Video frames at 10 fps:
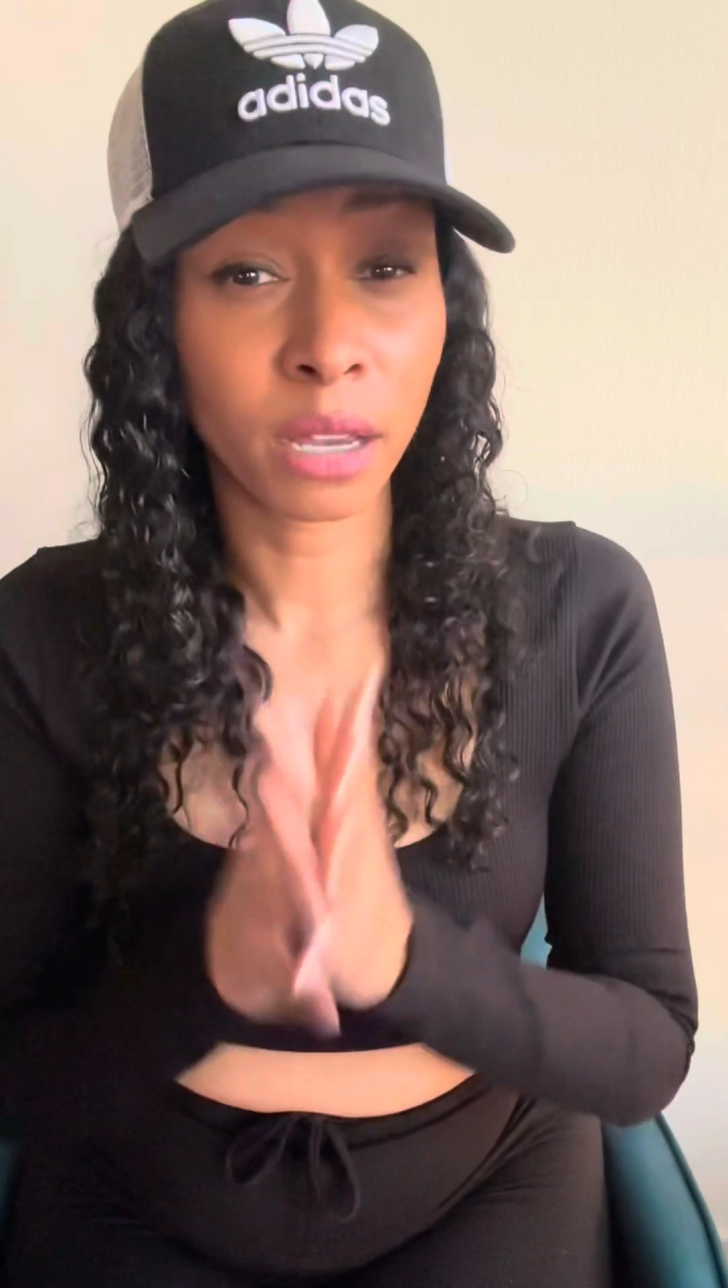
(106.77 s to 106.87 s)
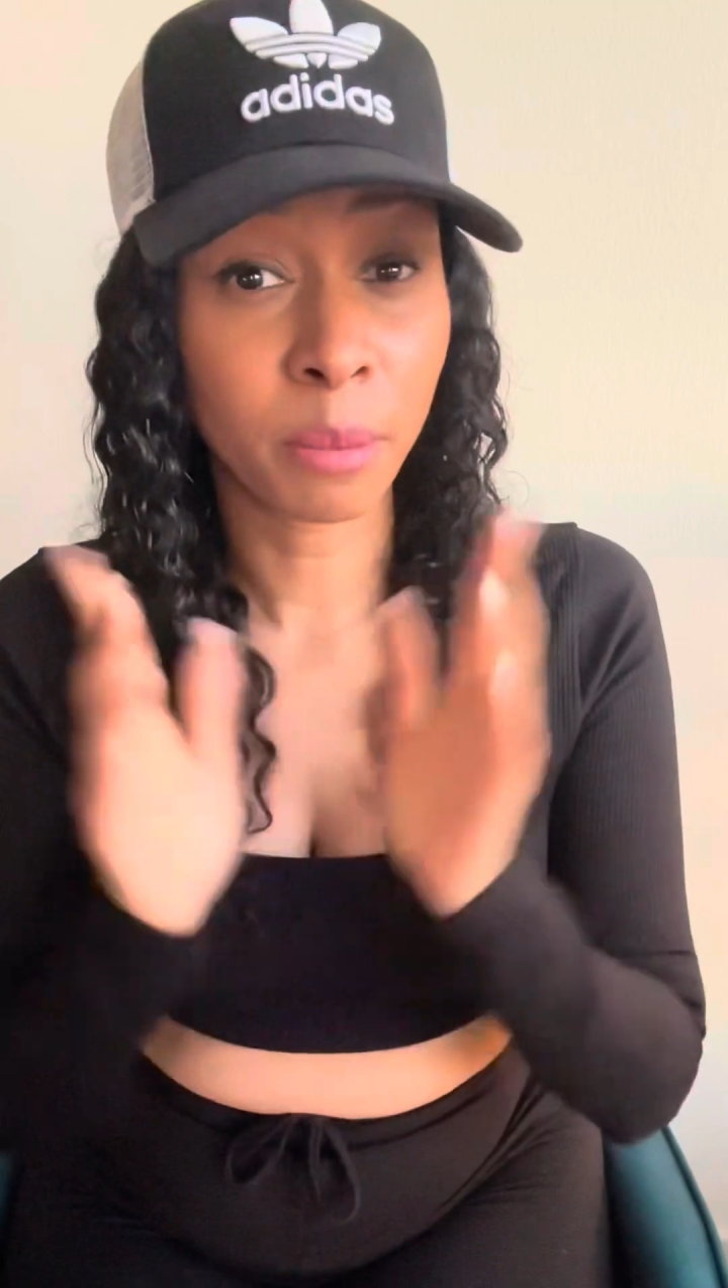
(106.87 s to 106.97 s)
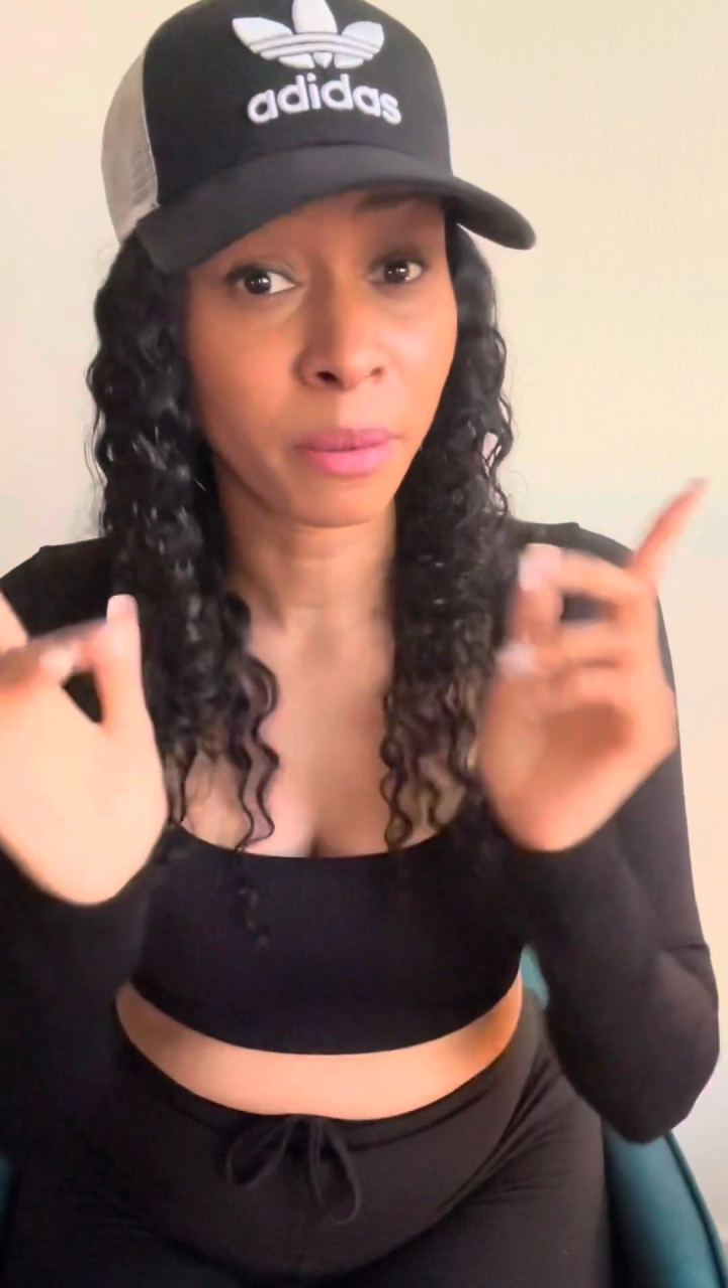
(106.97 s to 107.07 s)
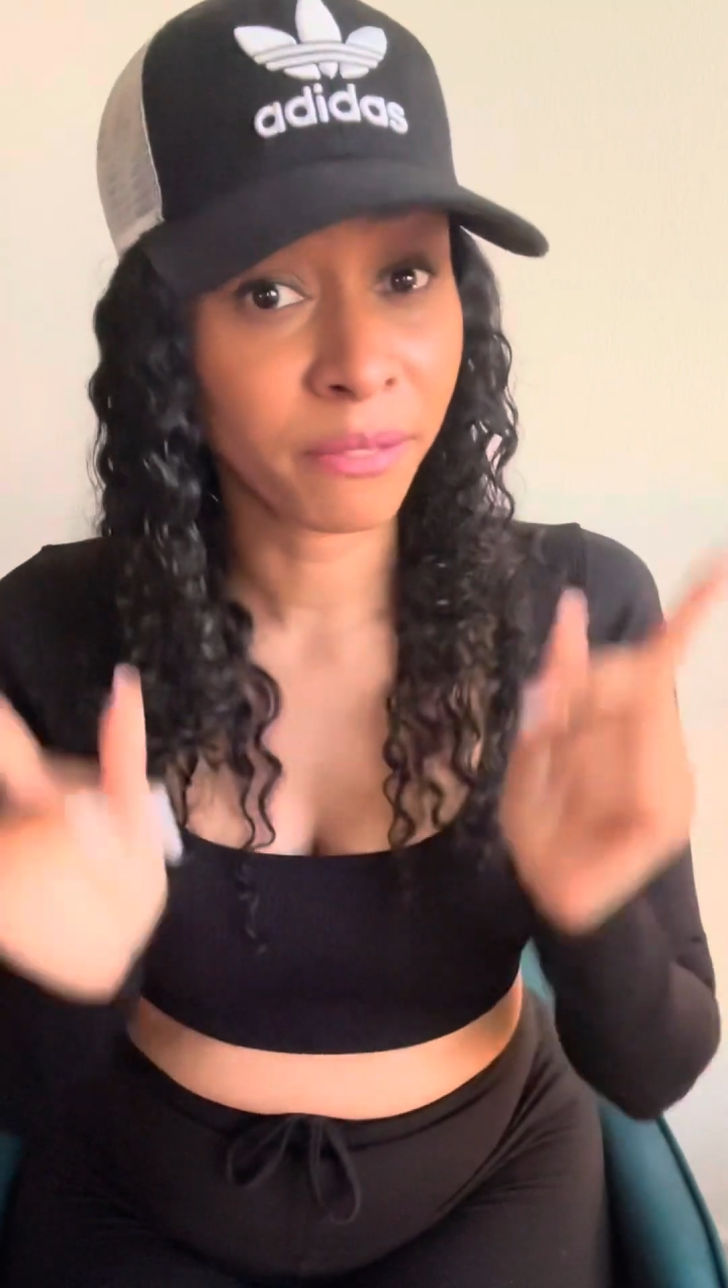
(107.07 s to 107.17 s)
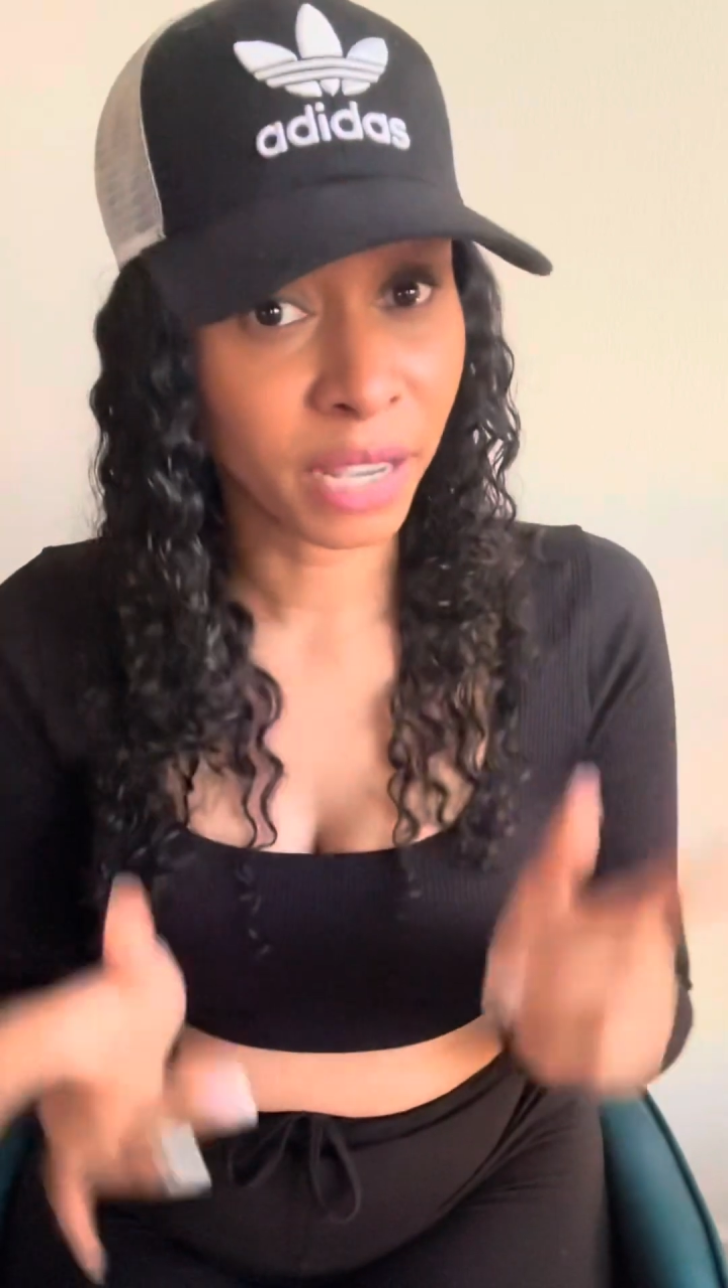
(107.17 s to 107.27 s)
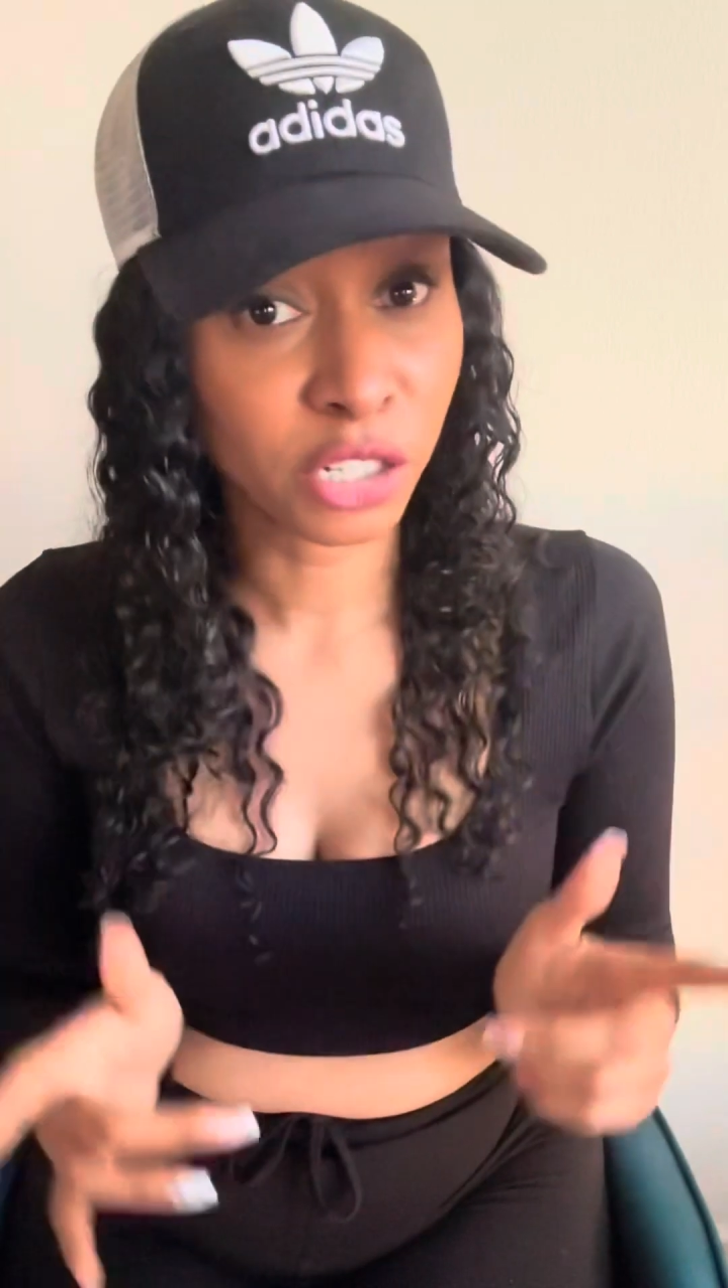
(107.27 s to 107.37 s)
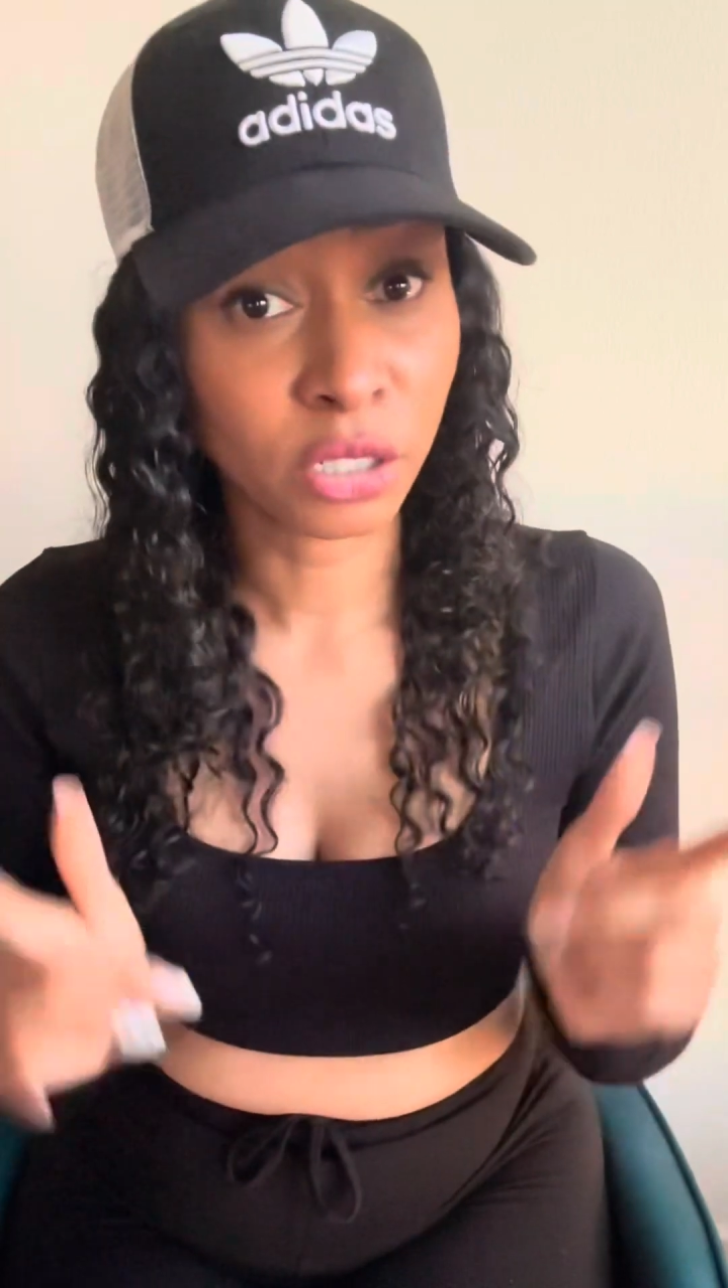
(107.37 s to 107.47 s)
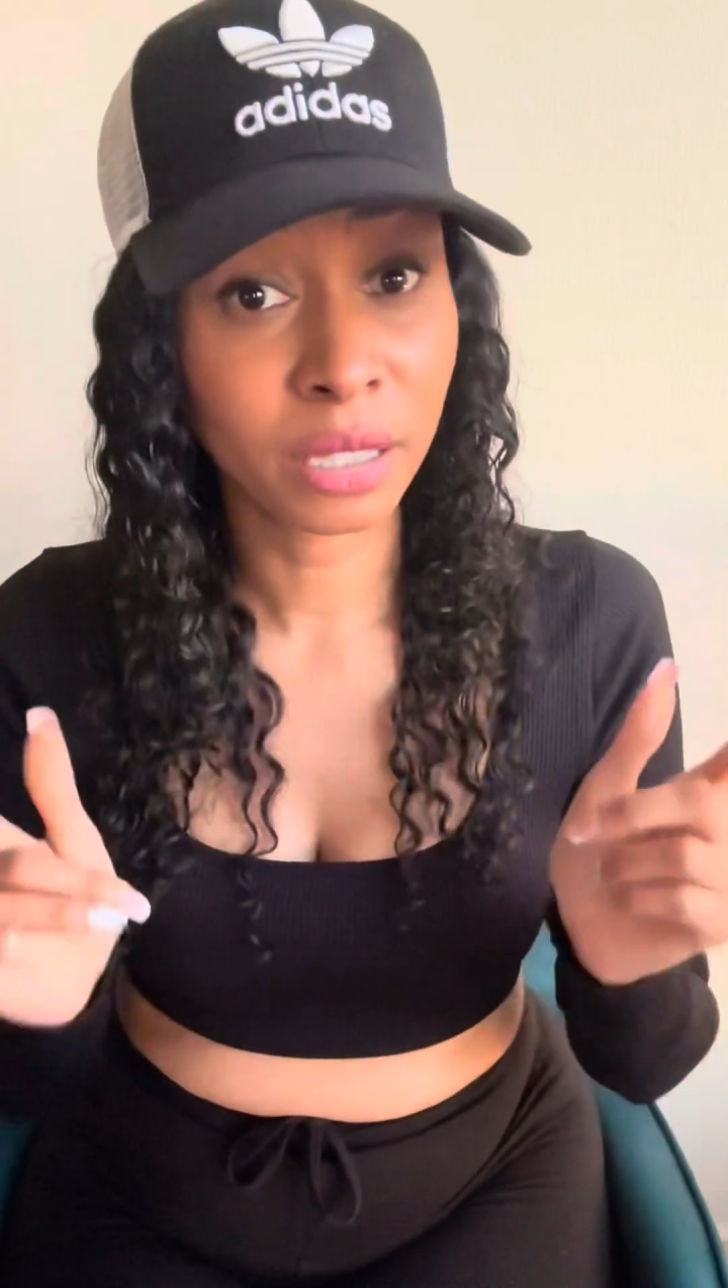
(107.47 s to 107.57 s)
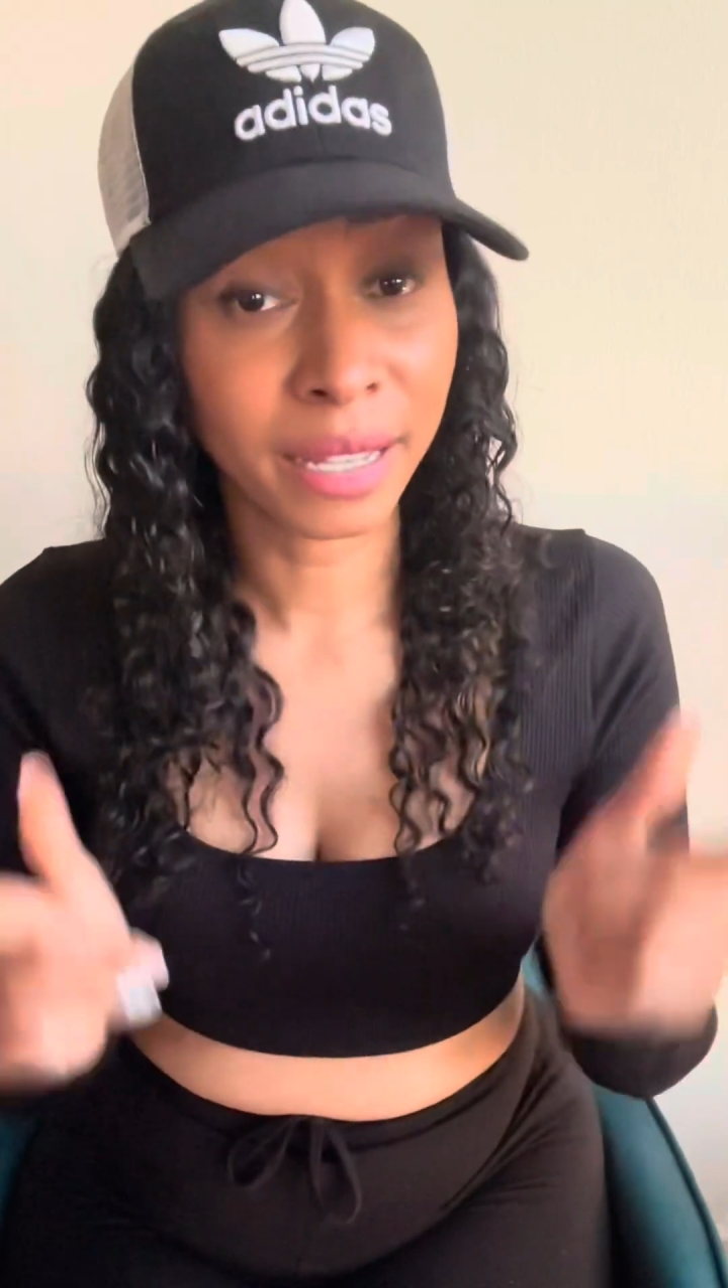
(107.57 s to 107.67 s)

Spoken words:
a professional